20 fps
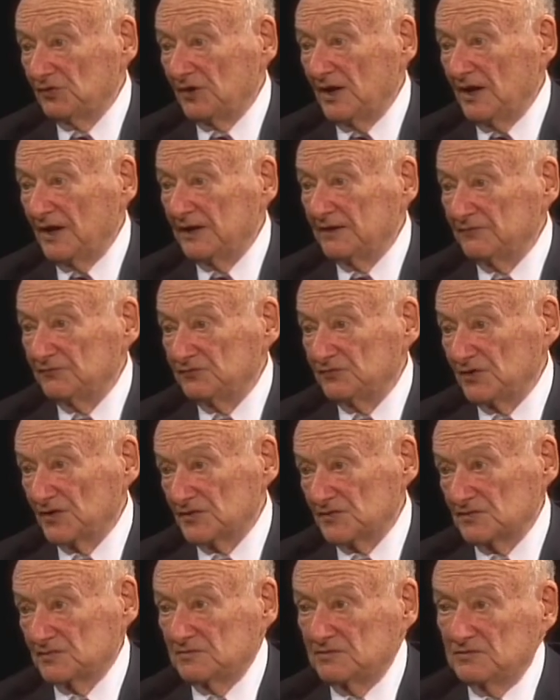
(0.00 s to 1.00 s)
I have
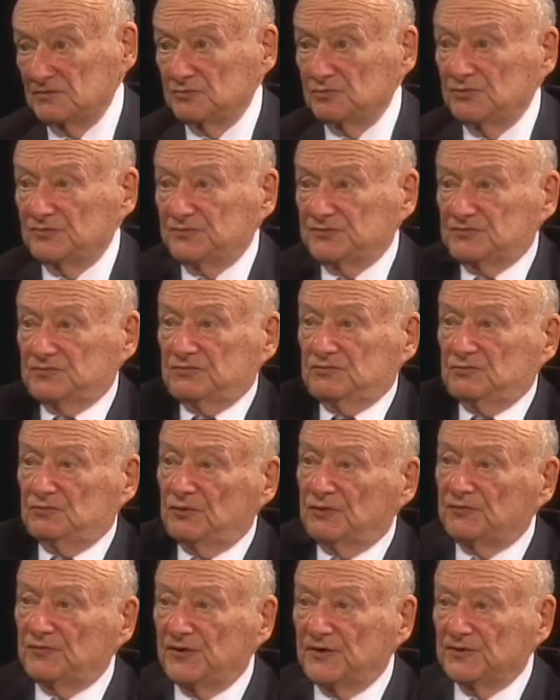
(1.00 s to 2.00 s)
just
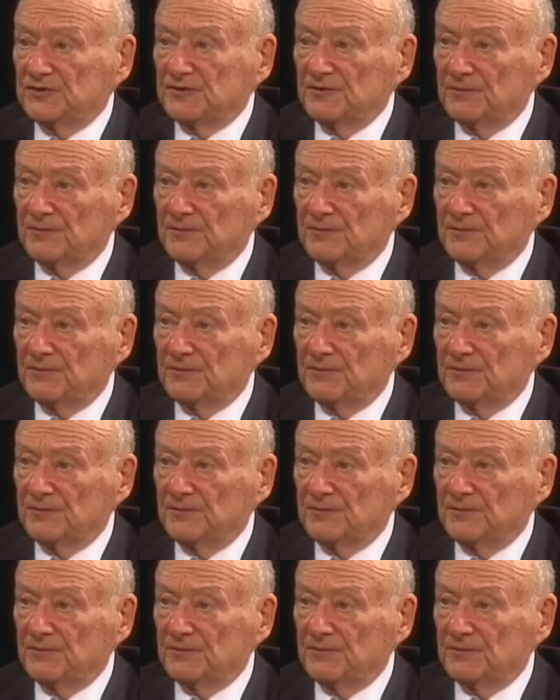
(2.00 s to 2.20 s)
referred.